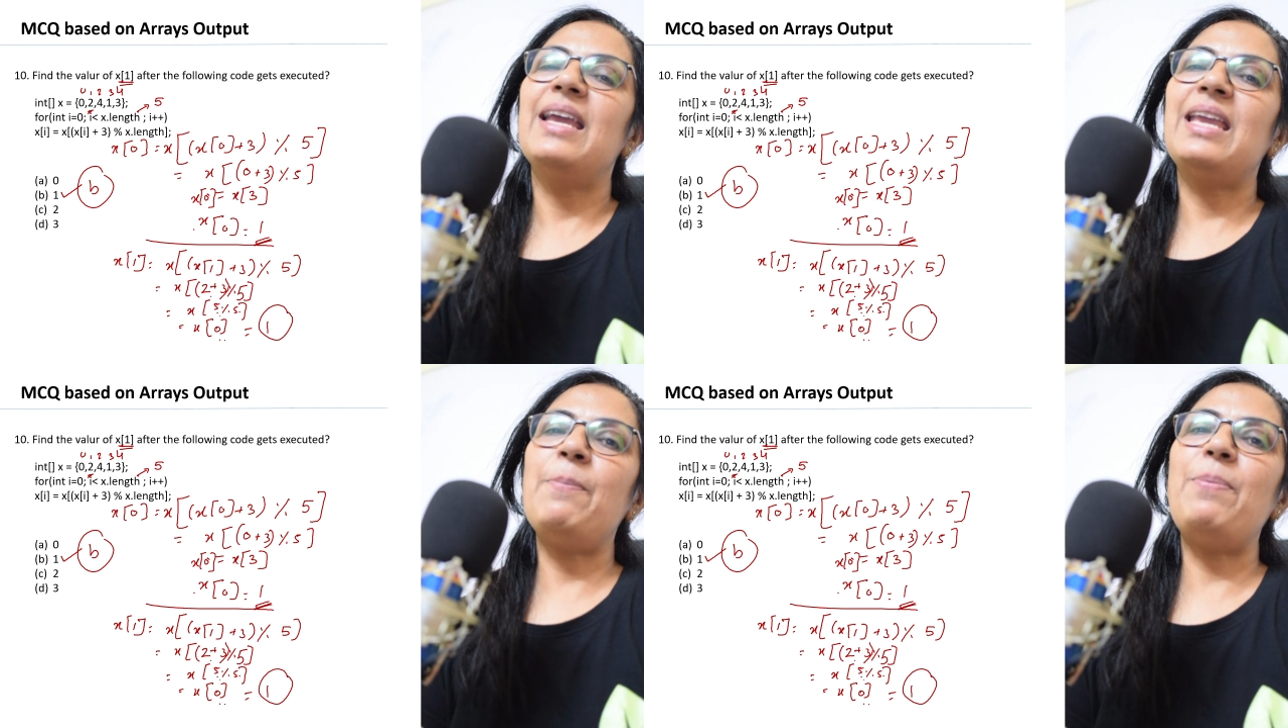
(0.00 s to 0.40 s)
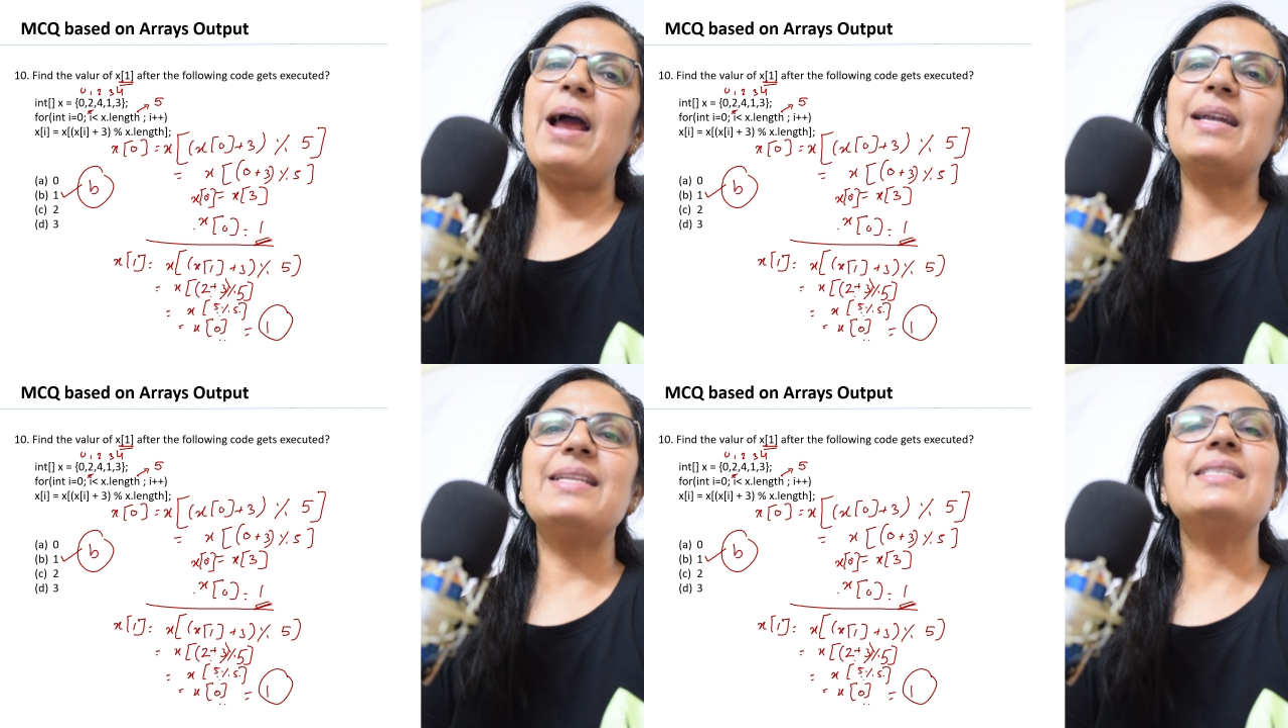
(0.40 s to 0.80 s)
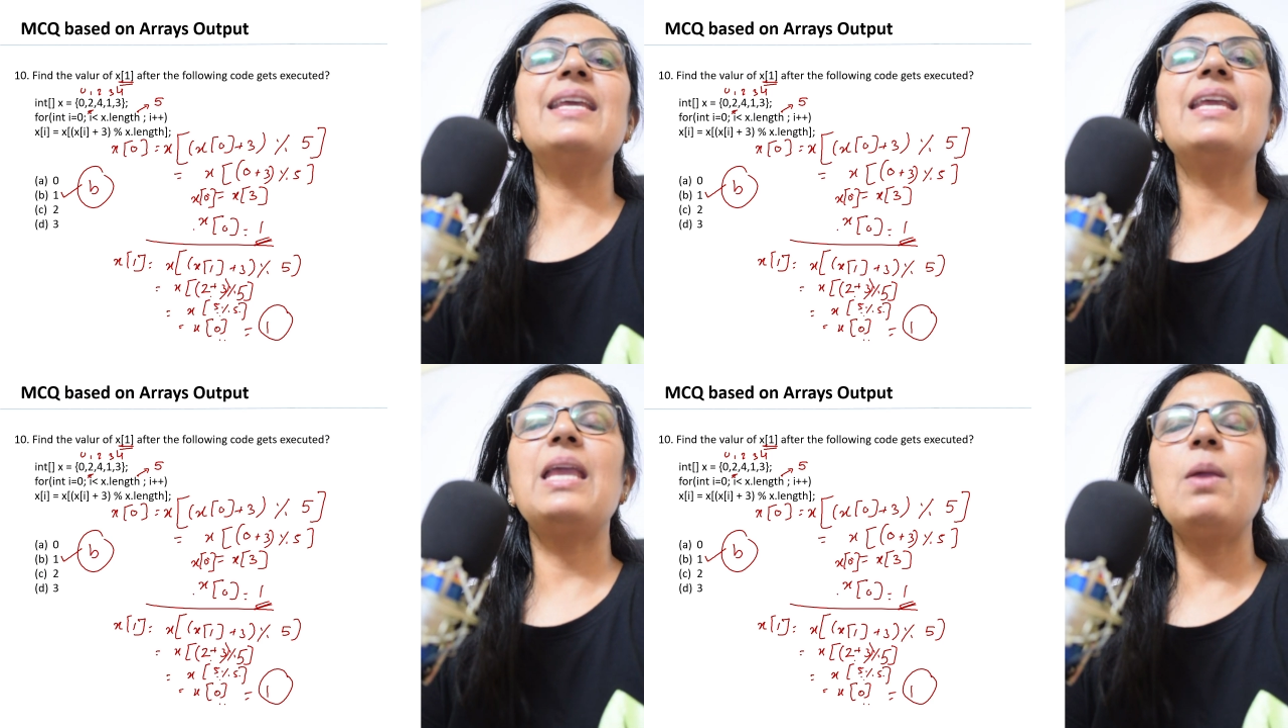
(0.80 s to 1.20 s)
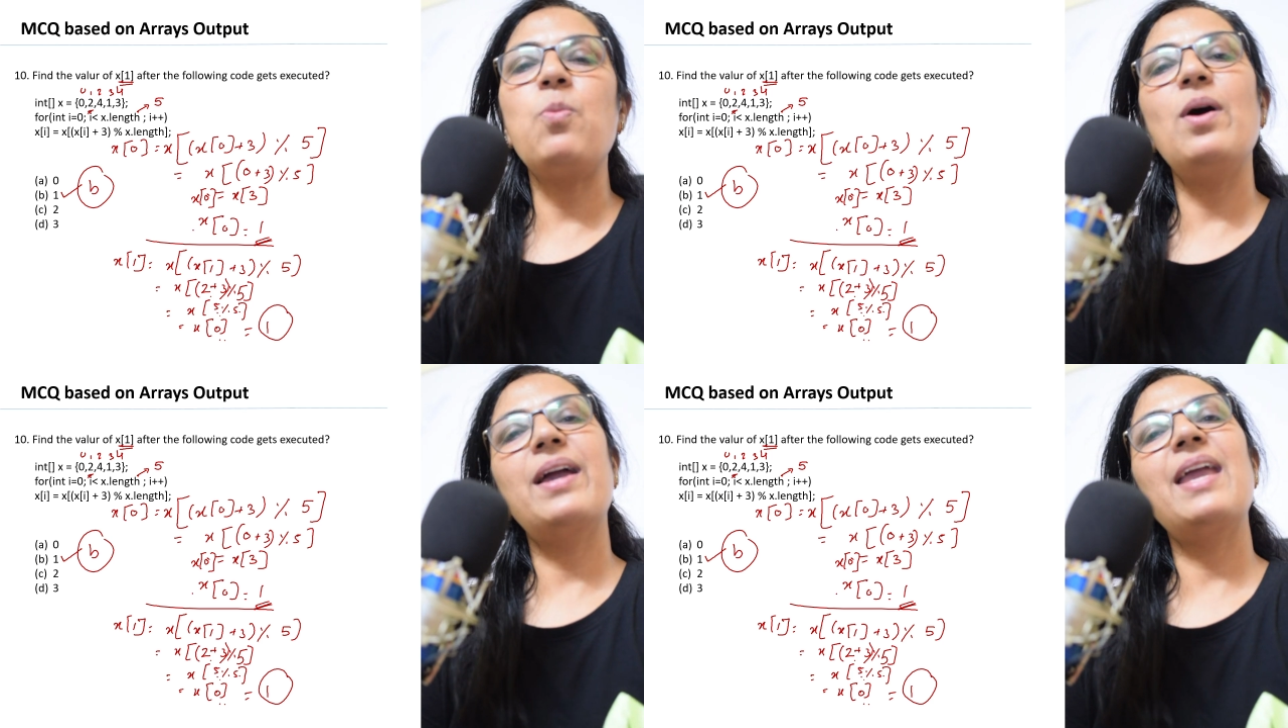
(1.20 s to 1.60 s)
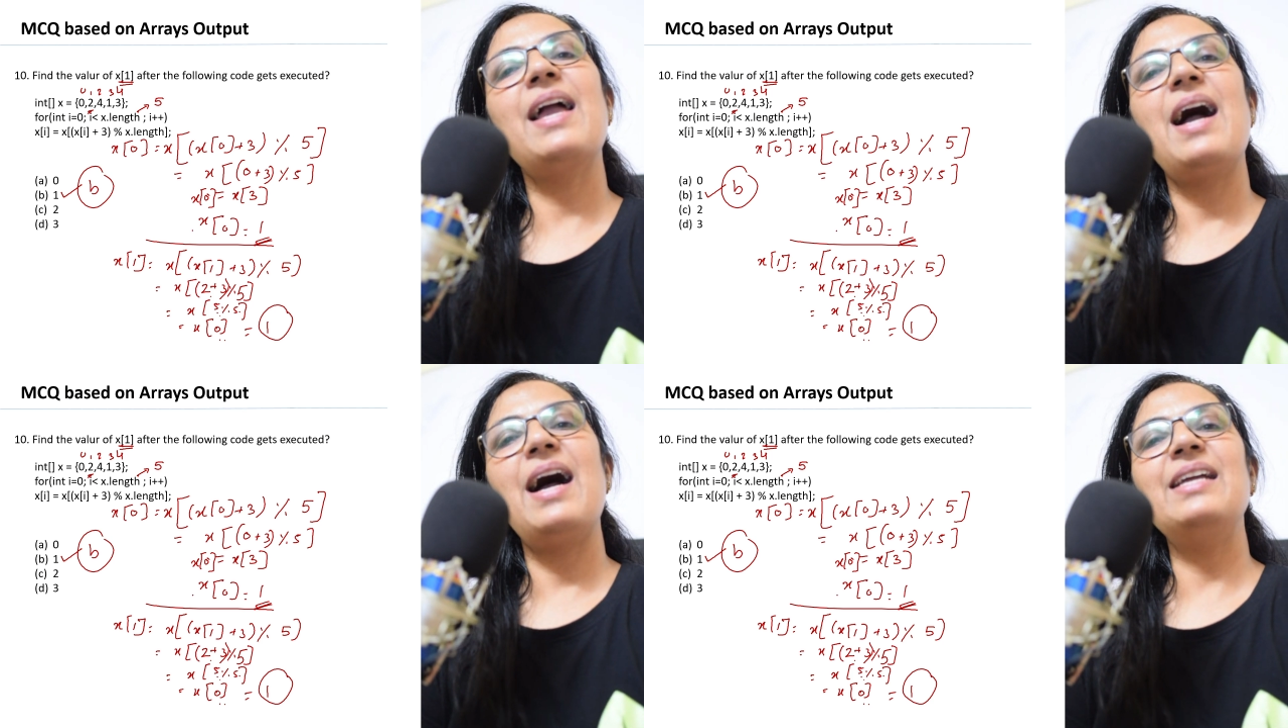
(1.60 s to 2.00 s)
Keep practicing, keep
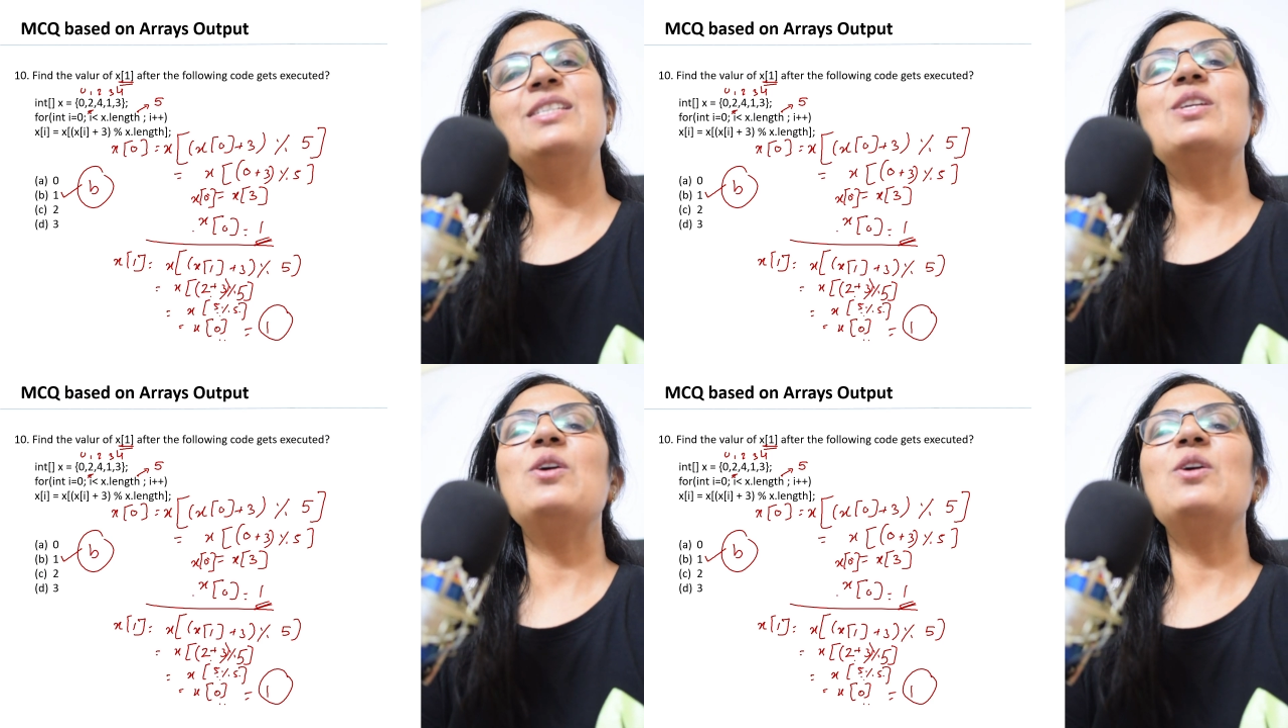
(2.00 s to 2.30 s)
working hard.